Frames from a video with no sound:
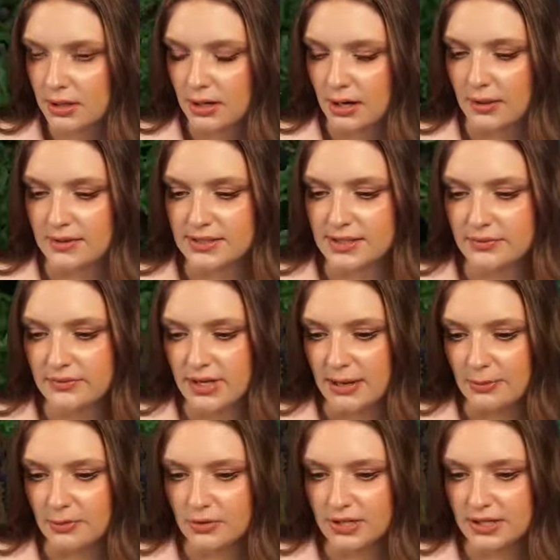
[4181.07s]
Yeah, let's see if
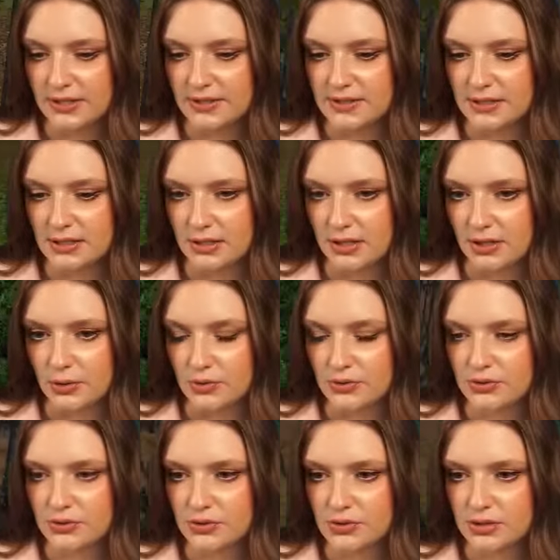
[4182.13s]
Gabriel can see a
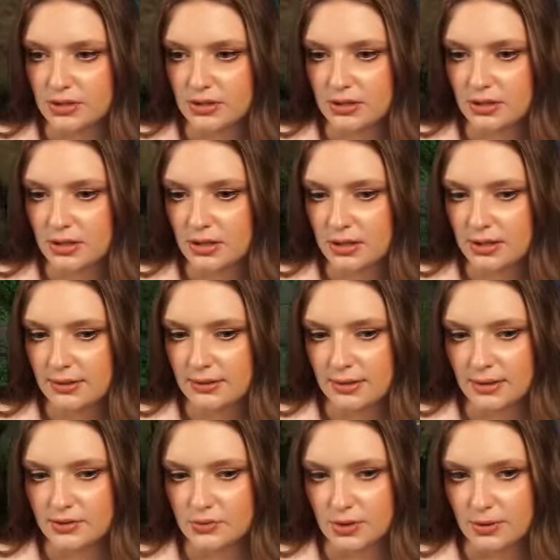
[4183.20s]
ghost.
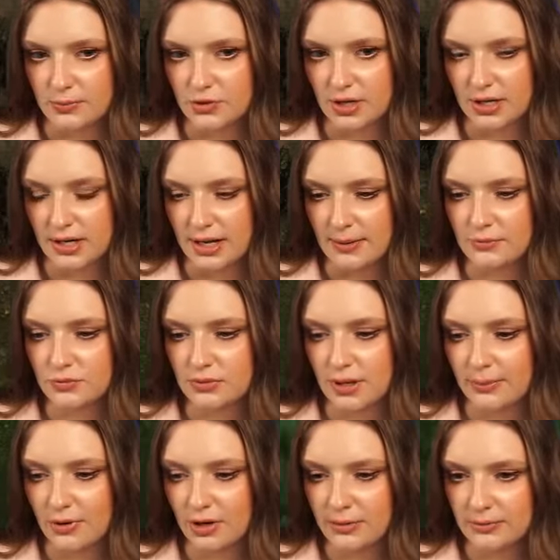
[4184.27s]
That's what I'm trying to, I'm, I
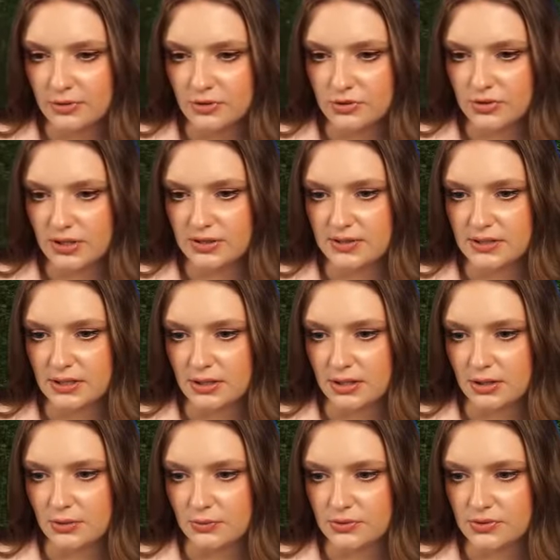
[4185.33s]
brought him here so he could see a
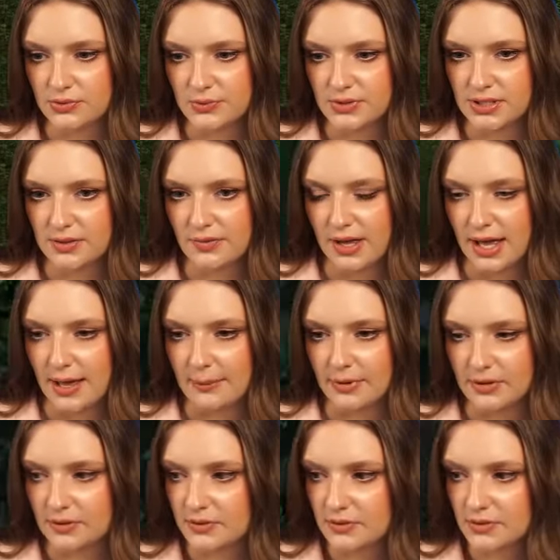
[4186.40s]
ghost. We'll see if that
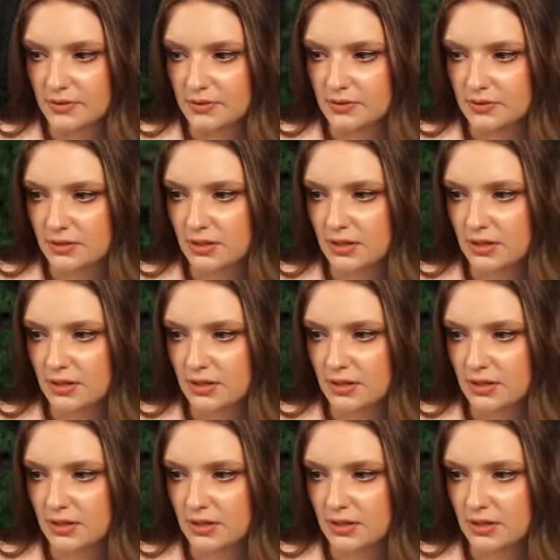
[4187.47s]
happens.